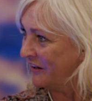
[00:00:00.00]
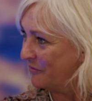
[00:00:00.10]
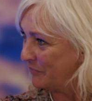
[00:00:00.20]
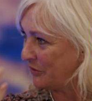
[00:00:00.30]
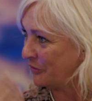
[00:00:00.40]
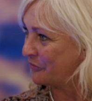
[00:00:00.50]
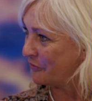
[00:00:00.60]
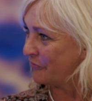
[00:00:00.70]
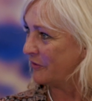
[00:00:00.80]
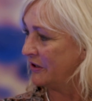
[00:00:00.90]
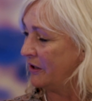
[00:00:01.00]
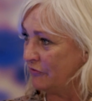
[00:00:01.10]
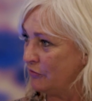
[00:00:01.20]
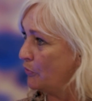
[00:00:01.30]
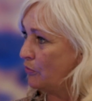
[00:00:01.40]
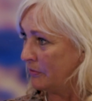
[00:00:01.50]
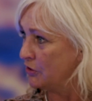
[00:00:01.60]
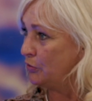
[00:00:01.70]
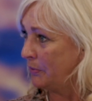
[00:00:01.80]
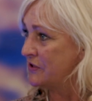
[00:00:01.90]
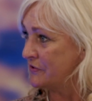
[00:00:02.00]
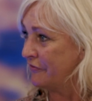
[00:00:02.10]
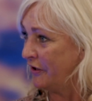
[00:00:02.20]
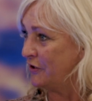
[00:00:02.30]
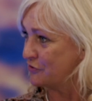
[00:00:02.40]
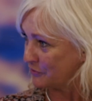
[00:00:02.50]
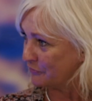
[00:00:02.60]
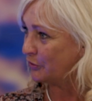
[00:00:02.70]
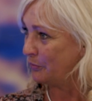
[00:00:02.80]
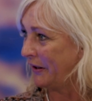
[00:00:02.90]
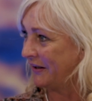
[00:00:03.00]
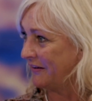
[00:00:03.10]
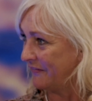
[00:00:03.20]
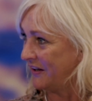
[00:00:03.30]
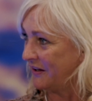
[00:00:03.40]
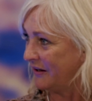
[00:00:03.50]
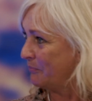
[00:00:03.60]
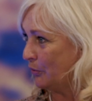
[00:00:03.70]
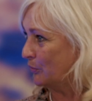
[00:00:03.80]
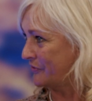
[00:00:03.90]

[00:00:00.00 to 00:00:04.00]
because of the, you know, if you've bought a new piece of furniture, you've got to pay the import